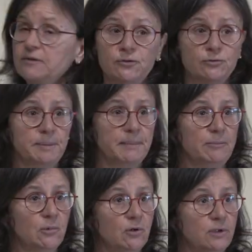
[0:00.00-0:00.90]
if you
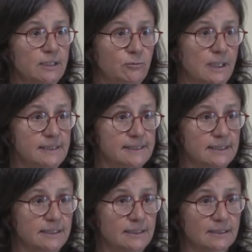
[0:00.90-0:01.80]
remember only one
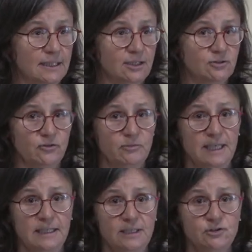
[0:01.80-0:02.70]
thing out of
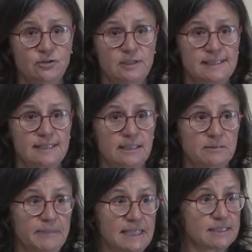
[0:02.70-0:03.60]
my lecture is
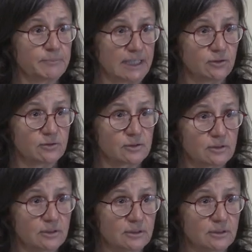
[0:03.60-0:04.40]
that mass matters.